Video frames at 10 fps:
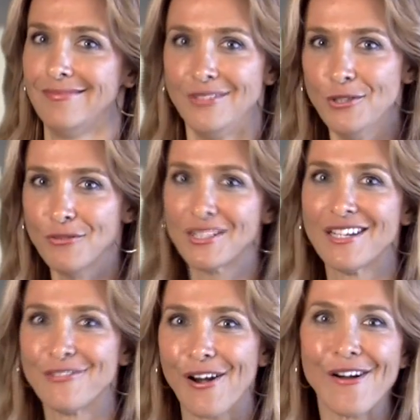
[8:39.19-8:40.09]
You would
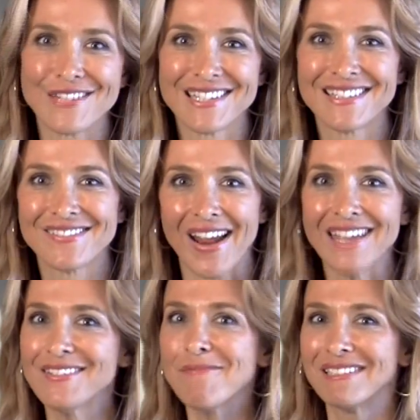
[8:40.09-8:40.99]
get frozen,
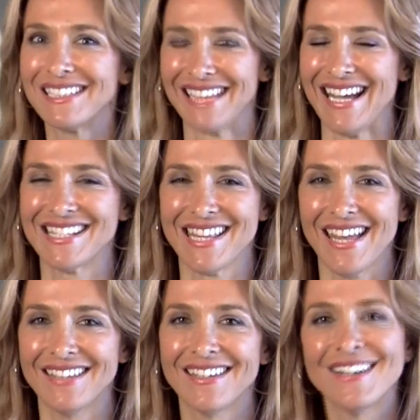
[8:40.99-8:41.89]
right? Nobody likes
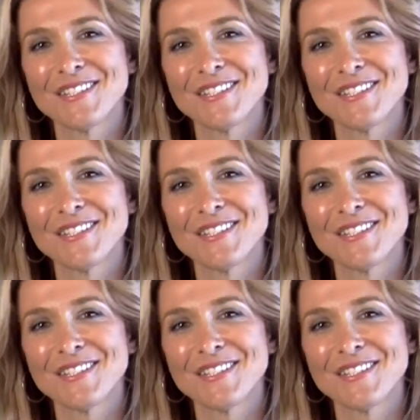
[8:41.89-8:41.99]
that.